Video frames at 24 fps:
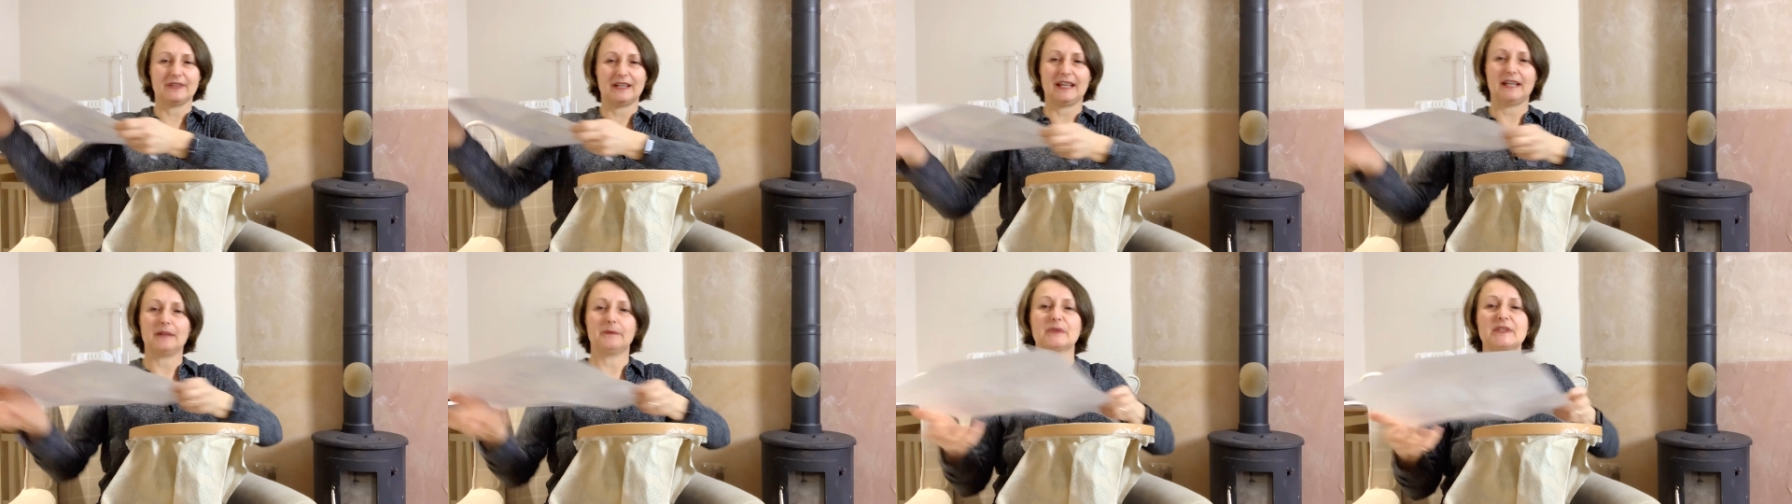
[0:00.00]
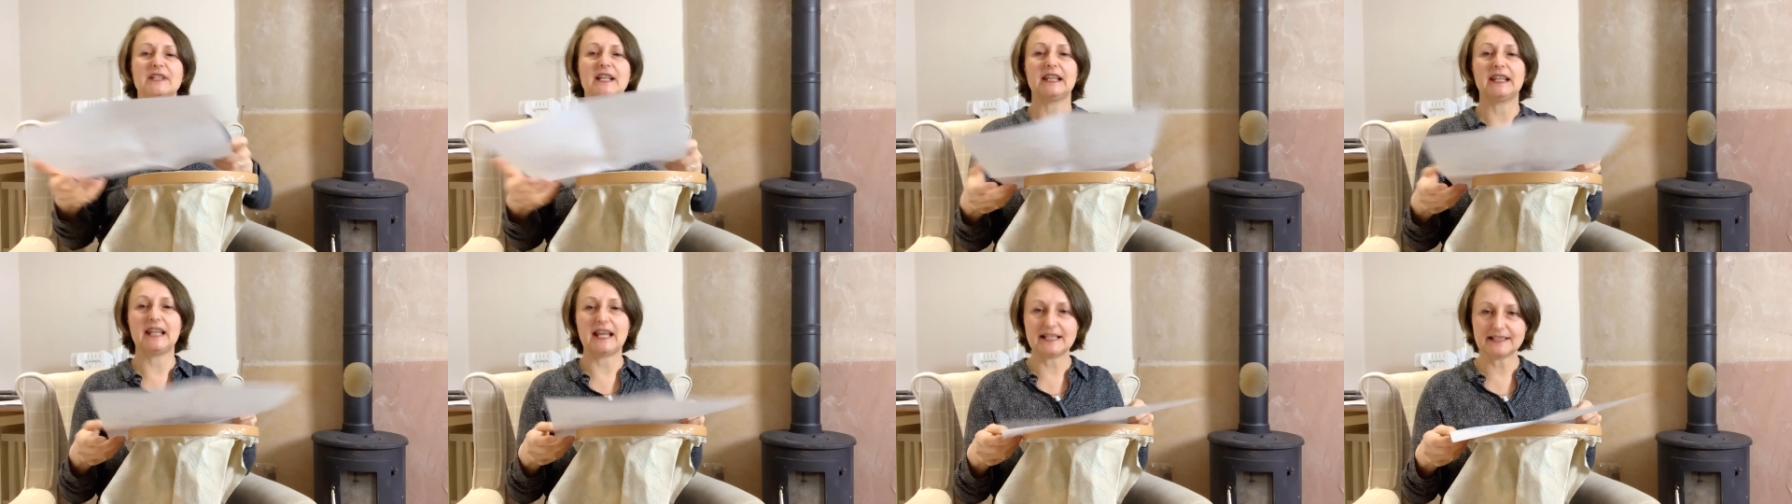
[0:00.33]
it was
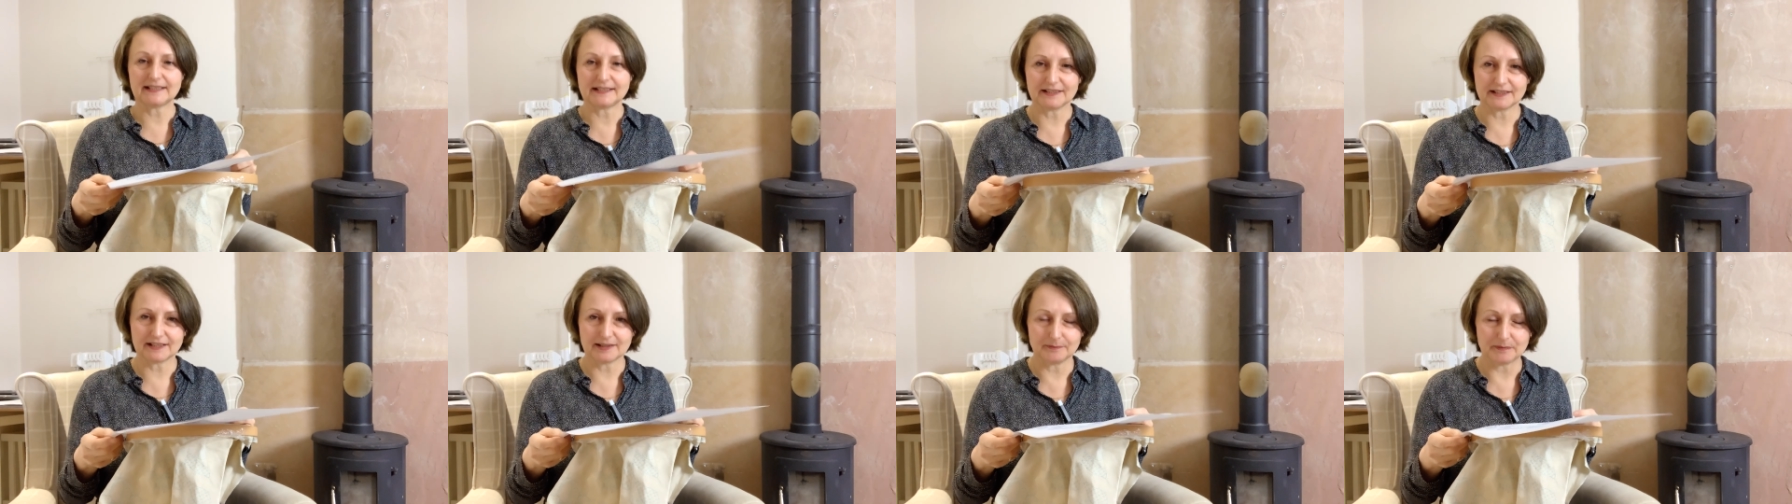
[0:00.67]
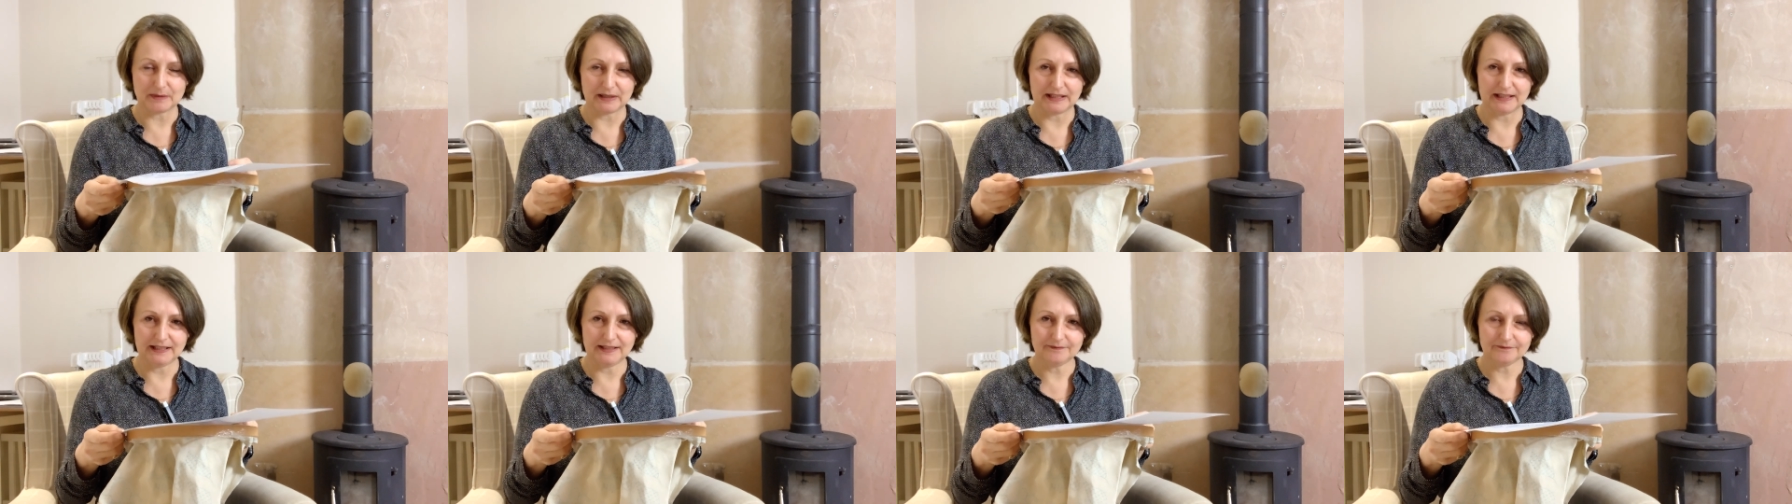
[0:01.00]
a lesson to
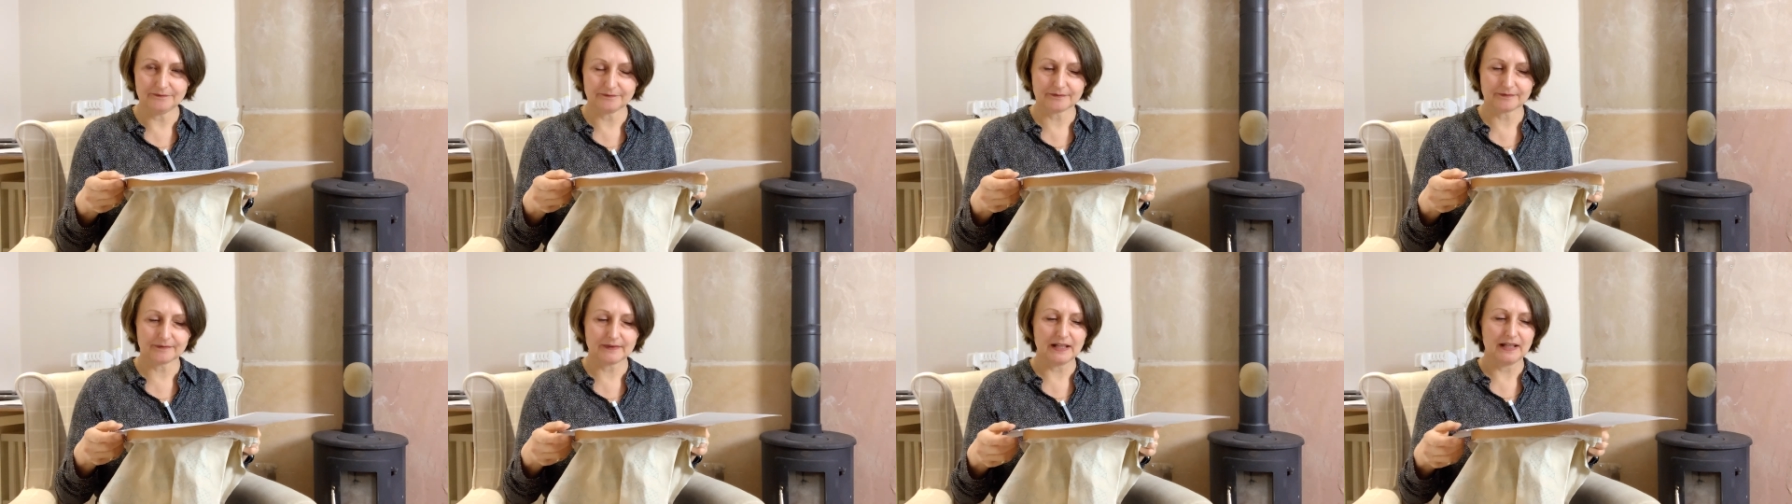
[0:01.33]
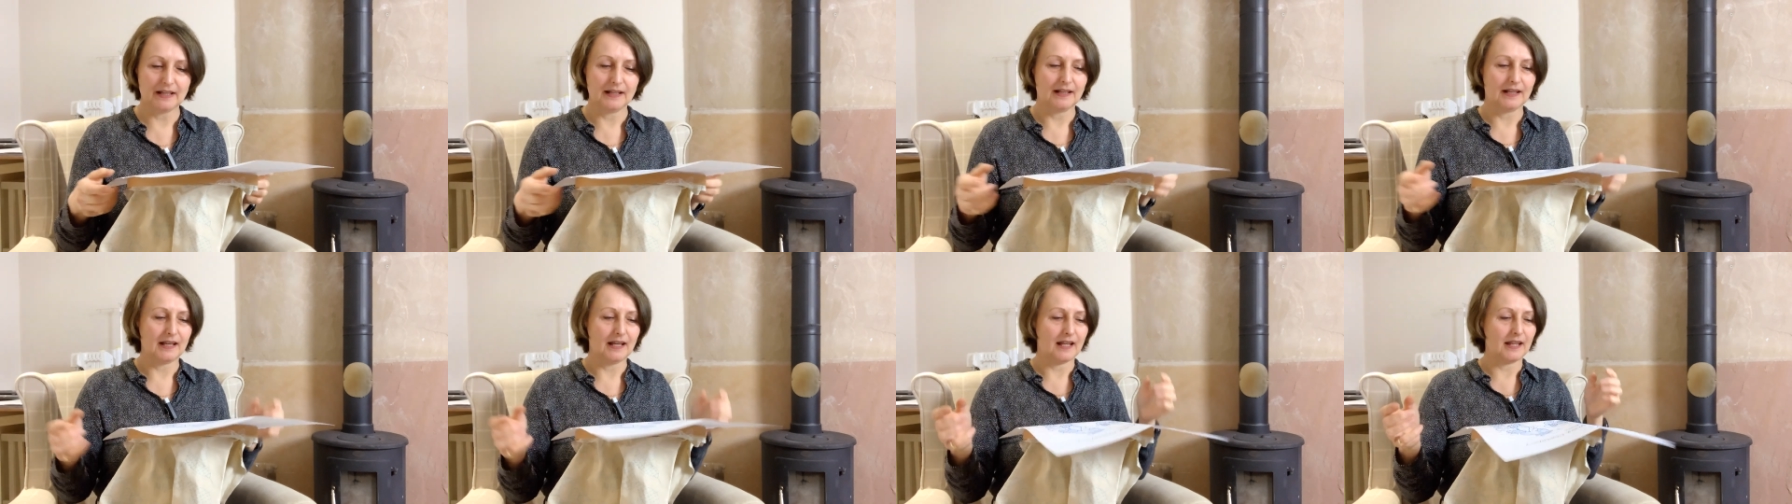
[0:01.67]
me
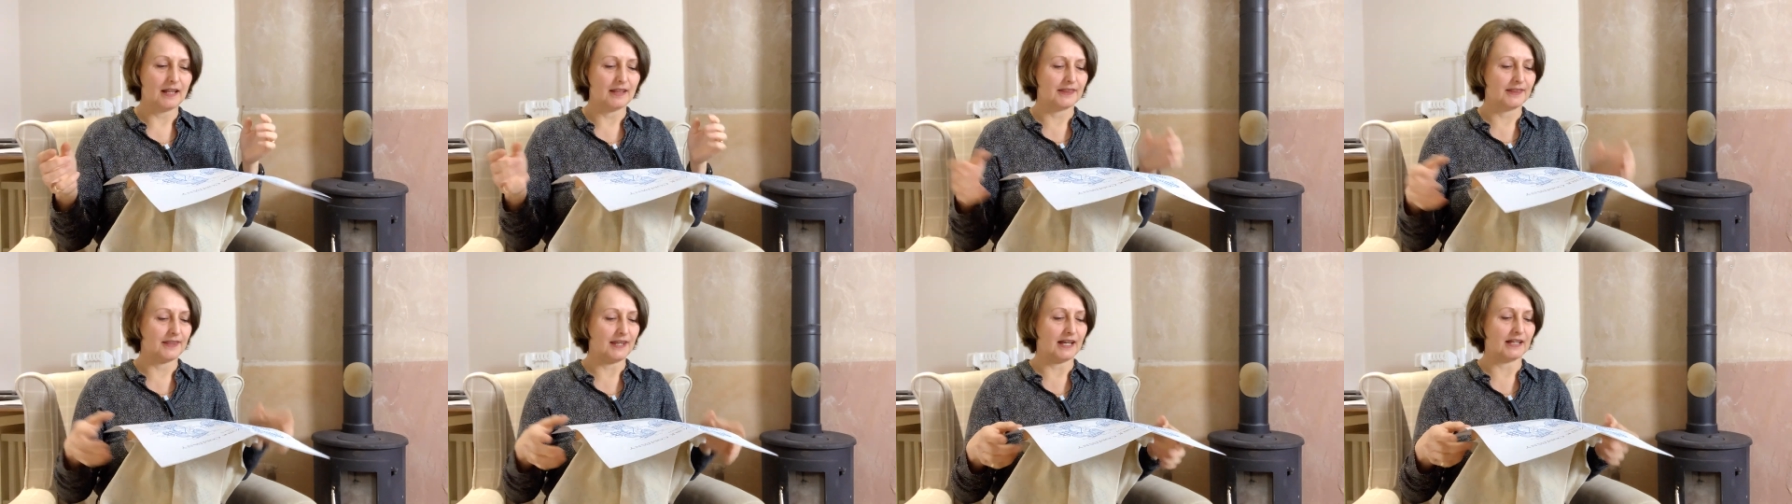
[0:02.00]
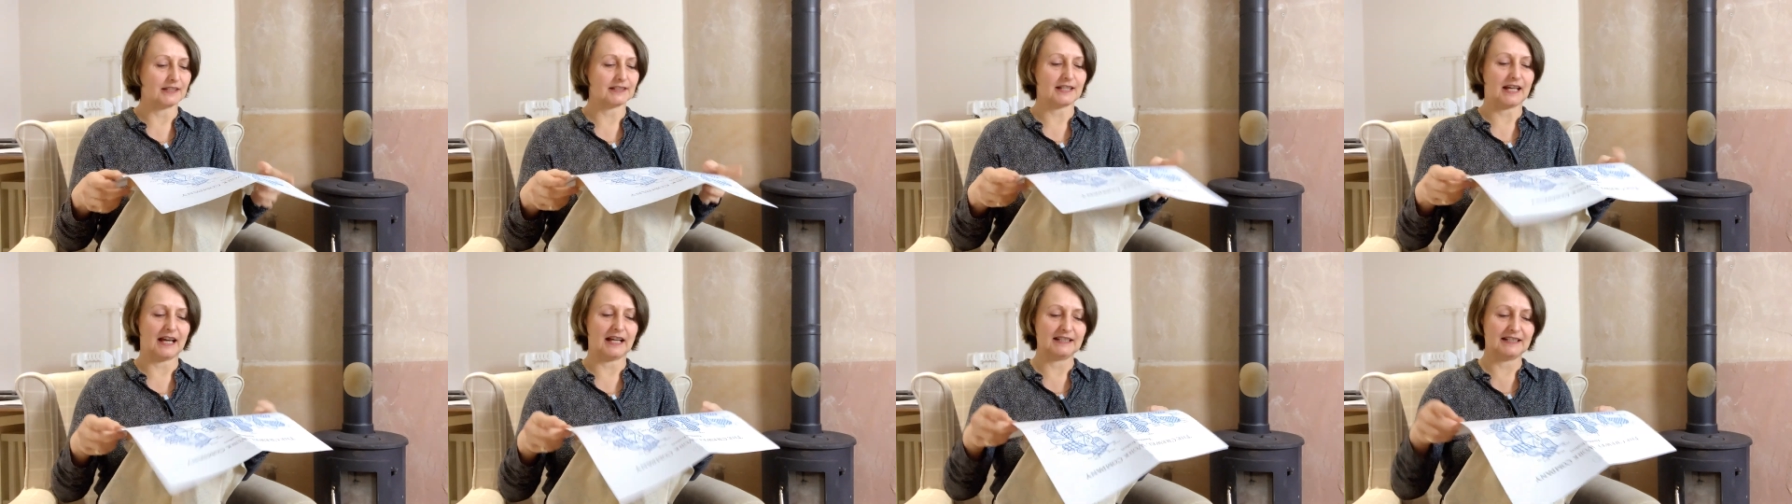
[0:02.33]

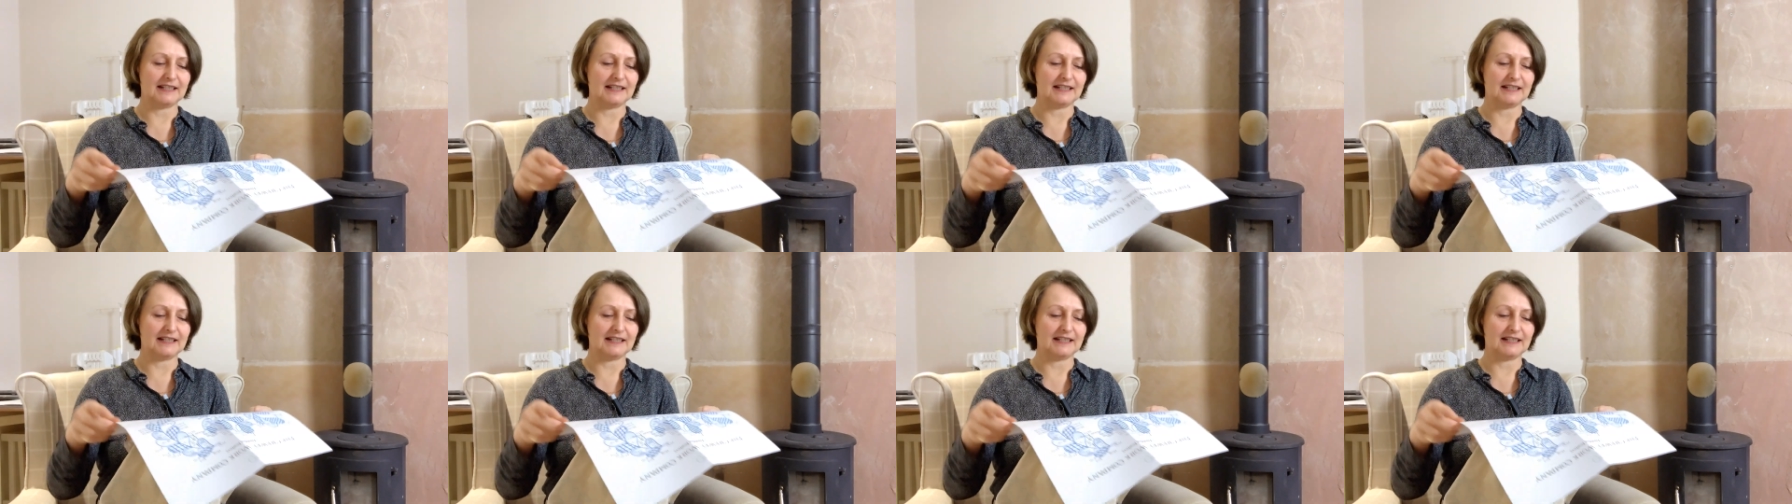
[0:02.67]
that I